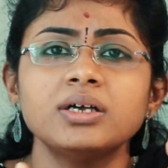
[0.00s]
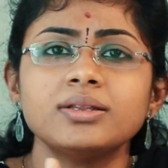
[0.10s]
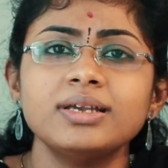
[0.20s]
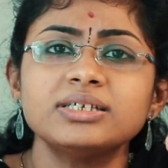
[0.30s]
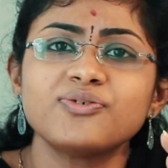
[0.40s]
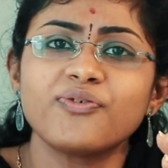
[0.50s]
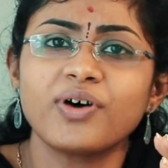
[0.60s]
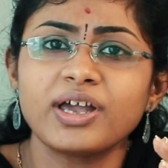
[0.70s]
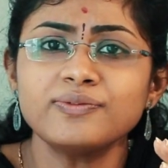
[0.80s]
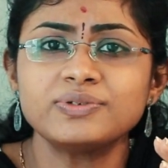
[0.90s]
These
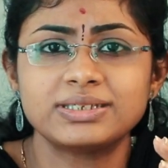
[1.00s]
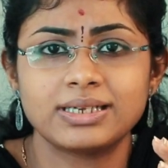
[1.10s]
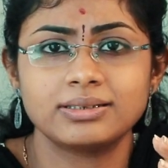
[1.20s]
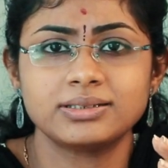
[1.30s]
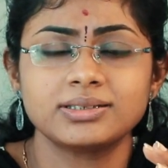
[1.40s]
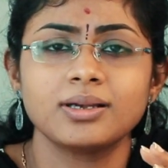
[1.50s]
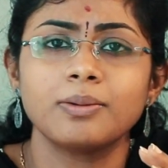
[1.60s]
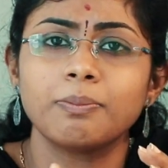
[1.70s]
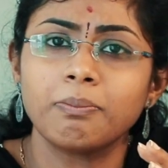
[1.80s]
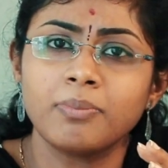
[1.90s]
5 sets
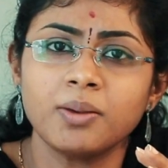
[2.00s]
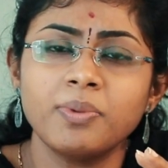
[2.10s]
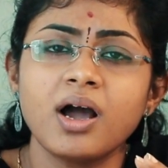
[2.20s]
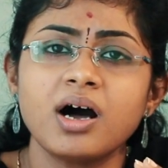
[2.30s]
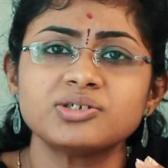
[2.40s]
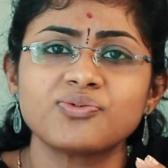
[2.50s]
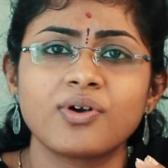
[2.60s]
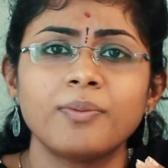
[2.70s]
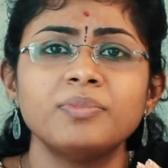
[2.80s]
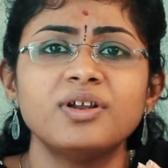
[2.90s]
may be asked
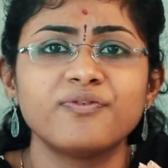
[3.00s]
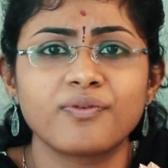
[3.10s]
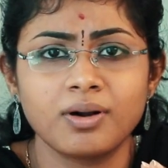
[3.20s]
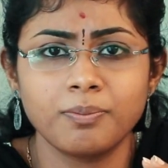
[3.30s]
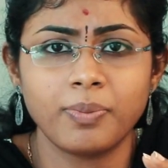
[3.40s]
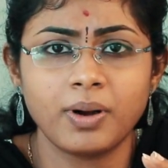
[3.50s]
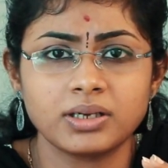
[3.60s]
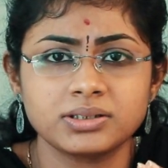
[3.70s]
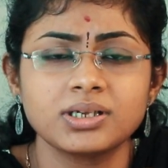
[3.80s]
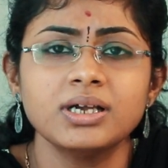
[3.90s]
from different
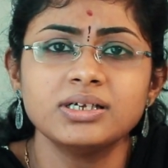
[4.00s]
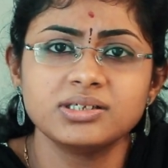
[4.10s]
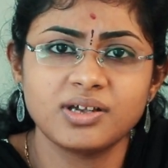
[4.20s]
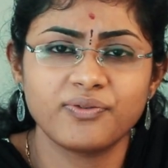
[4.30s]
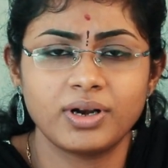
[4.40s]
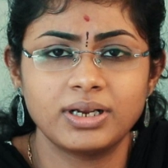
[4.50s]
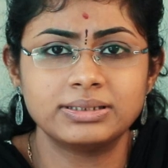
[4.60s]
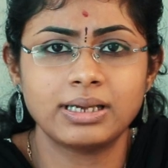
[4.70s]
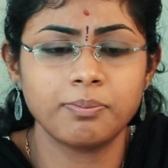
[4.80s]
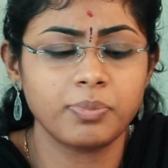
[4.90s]
parts. Say for
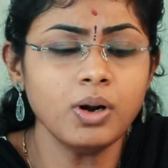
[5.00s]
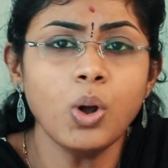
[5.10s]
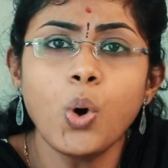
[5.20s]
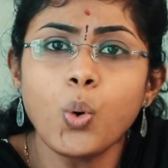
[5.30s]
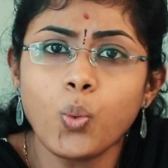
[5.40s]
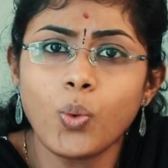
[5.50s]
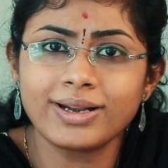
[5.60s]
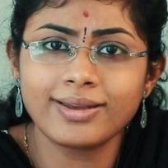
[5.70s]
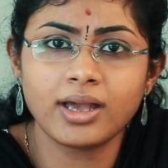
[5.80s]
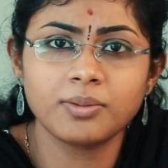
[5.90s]
example,
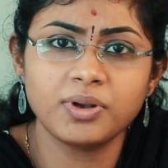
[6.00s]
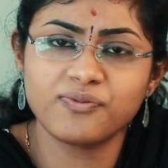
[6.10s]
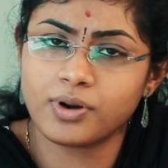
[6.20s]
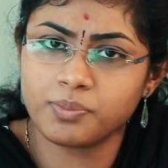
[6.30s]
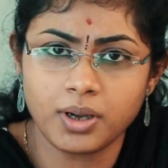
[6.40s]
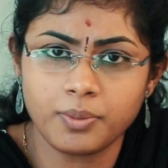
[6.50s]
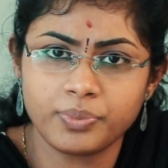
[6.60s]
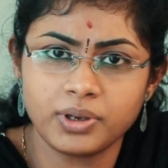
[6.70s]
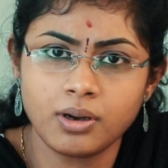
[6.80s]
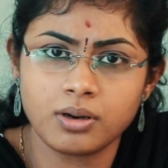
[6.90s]
one can be from
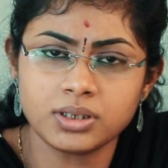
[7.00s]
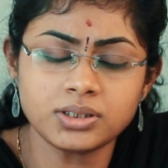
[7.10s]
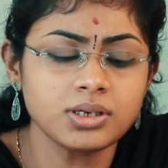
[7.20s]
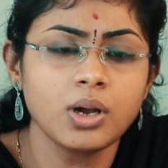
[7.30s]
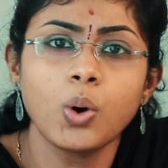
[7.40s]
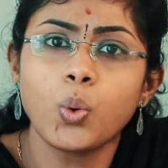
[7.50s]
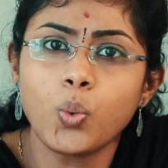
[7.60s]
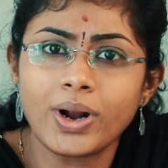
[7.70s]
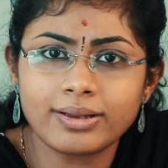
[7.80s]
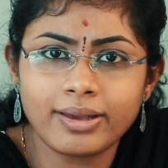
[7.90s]
company audit,
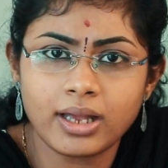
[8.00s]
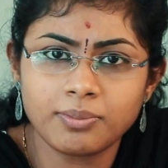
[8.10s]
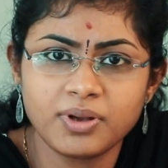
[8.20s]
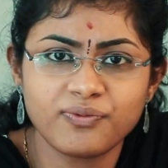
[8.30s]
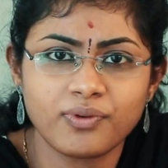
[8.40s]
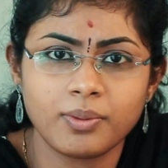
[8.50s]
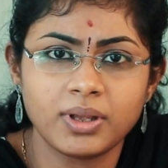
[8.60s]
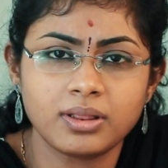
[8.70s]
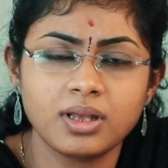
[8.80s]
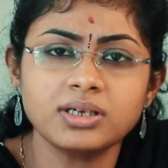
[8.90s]
one can be from
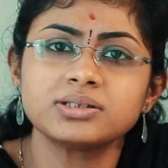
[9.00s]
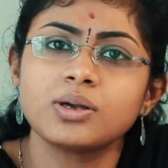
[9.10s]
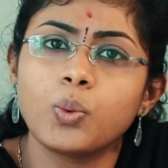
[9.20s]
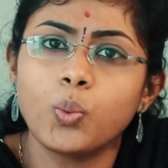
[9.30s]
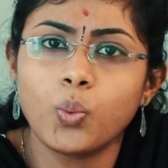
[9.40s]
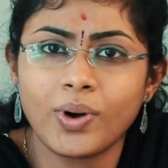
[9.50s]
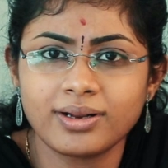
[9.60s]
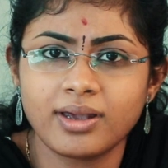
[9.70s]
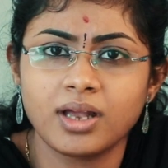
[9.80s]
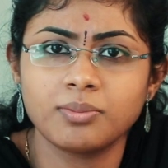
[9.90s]
ethics, one
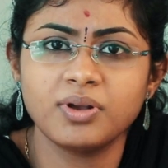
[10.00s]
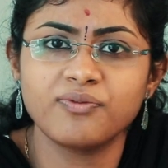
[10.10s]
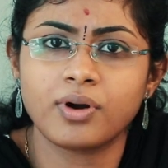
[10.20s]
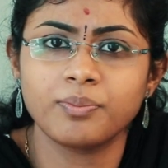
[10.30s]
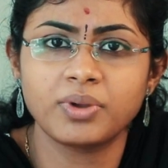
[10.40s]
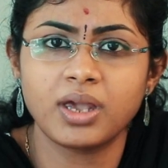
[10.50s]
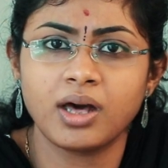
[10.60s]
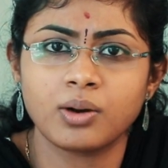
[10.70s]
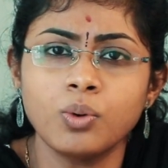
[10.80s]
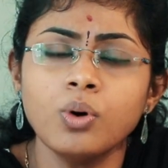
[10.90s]
can be from
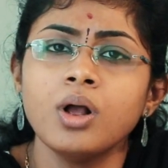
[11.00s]
CARO,